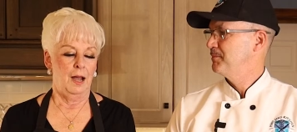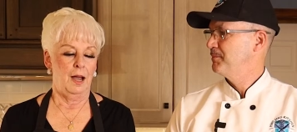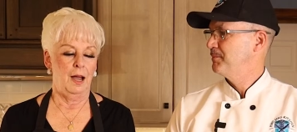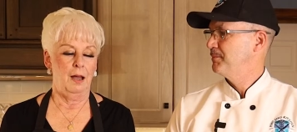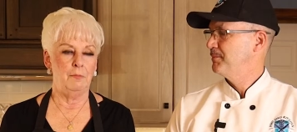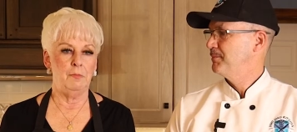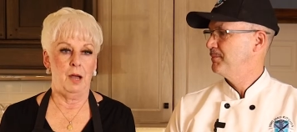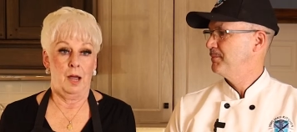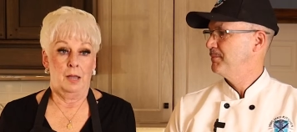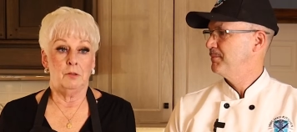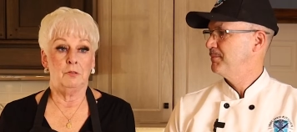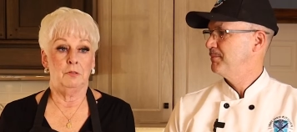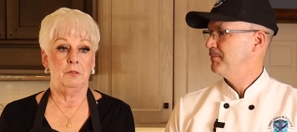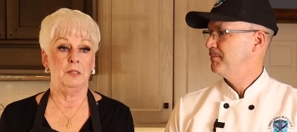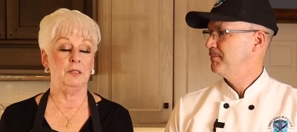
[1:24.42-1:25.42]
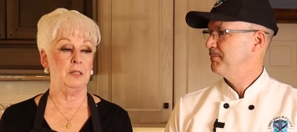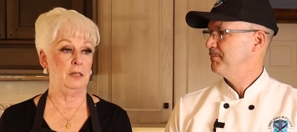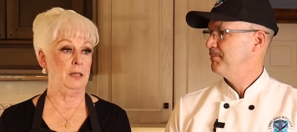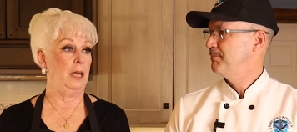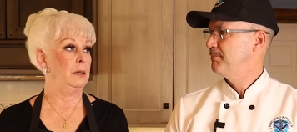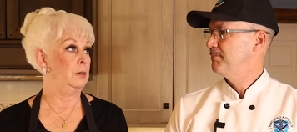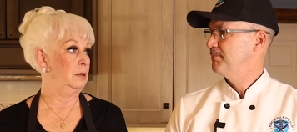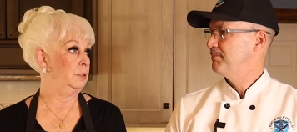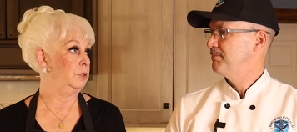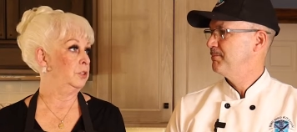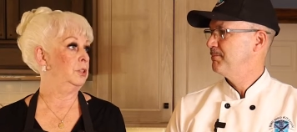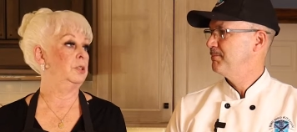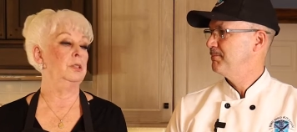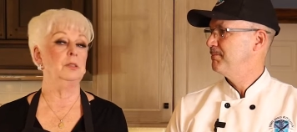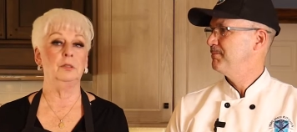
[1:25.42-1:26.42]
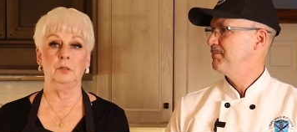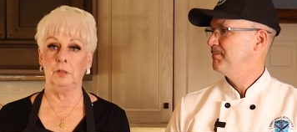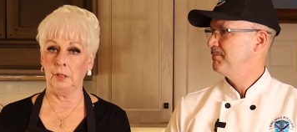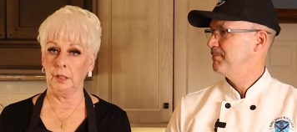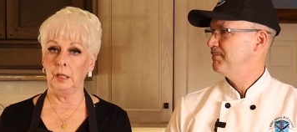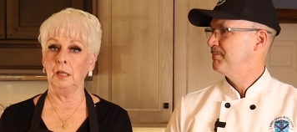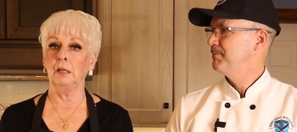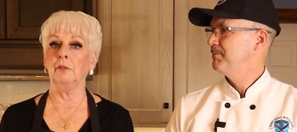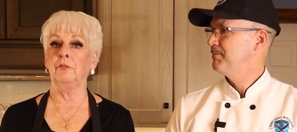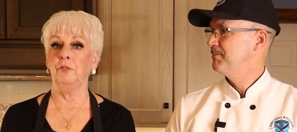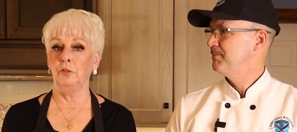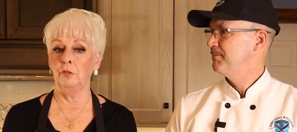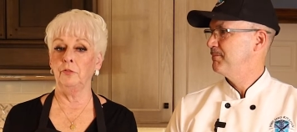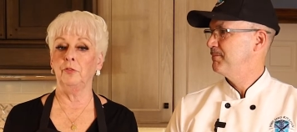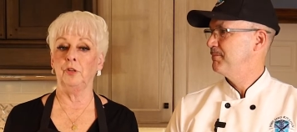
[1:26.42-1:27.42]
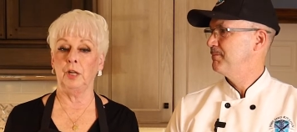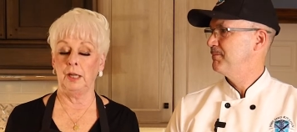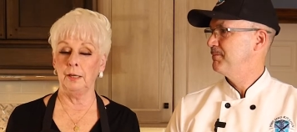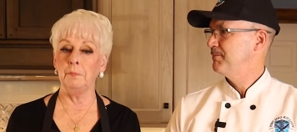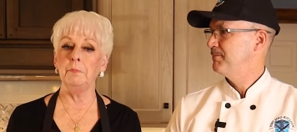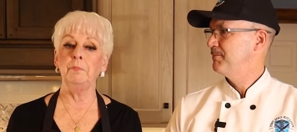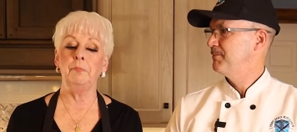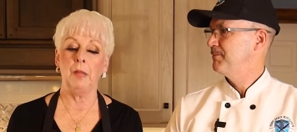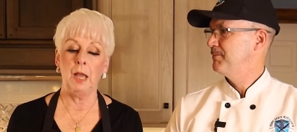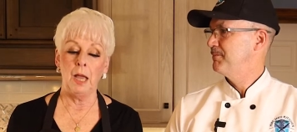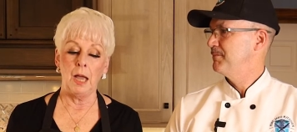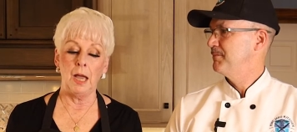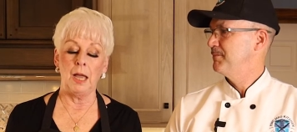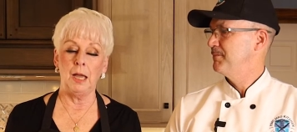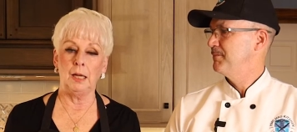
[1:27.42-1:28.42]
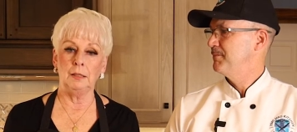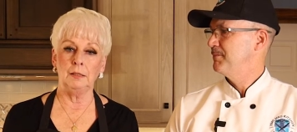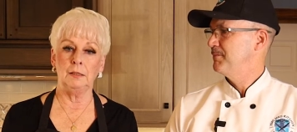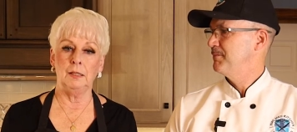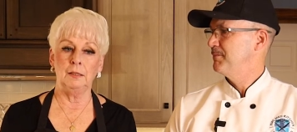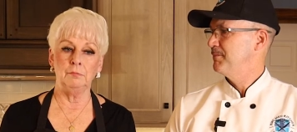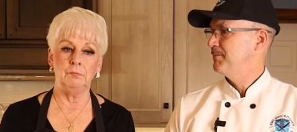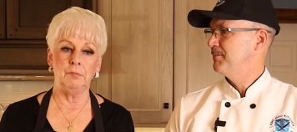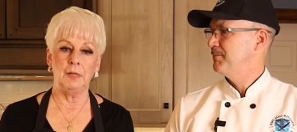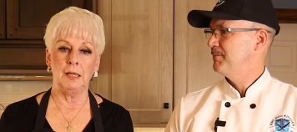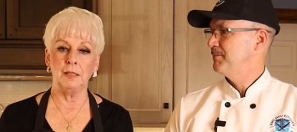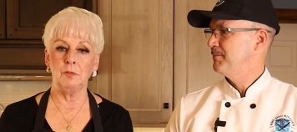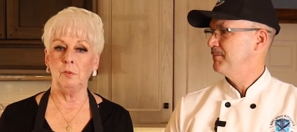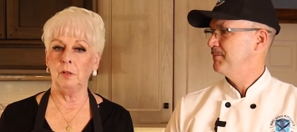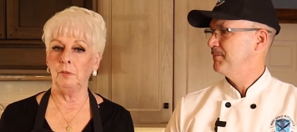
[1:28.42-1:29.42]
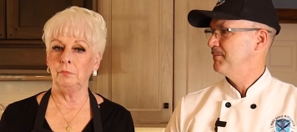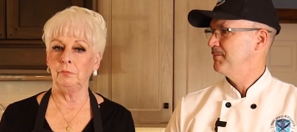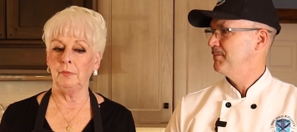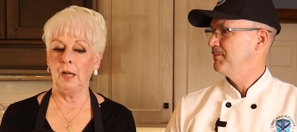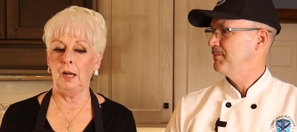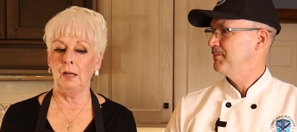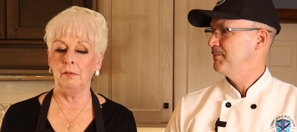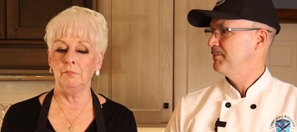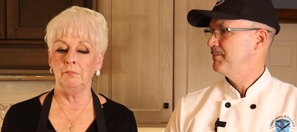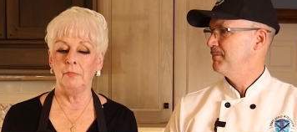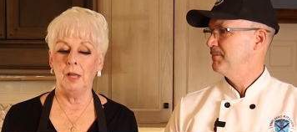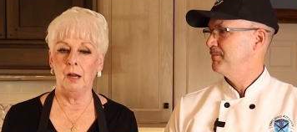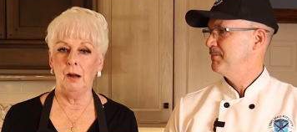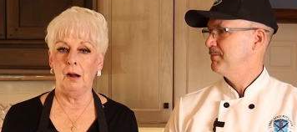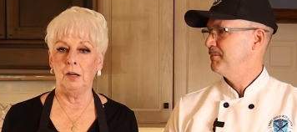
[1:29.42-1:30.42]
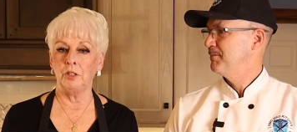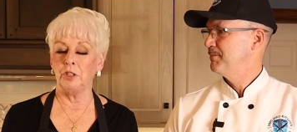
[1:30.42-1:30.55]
Speaker 1: um, I grew into that culture cooking food for him. And um, that's what um, our